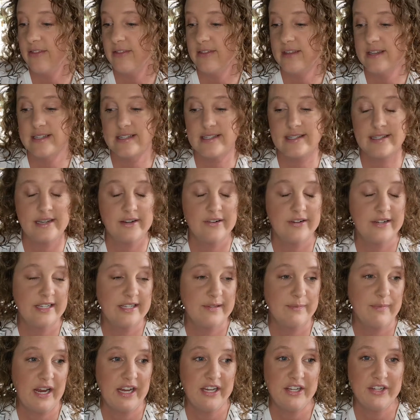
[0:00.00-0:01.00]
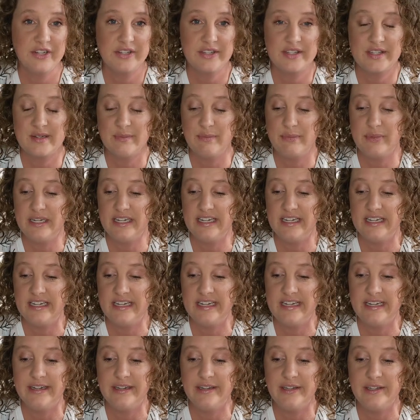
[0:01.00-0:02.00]
this series might just
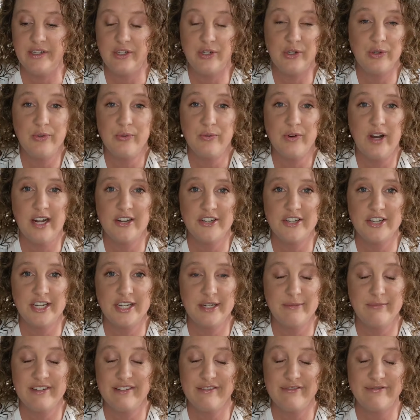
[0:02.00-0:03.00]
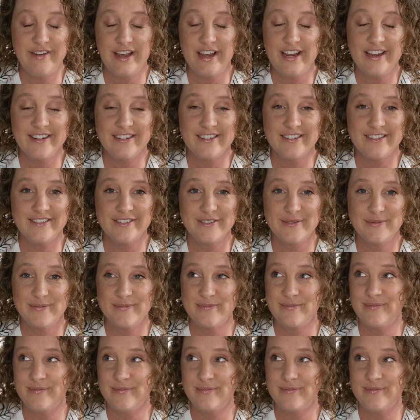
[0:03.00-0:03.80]
be you watching me fail,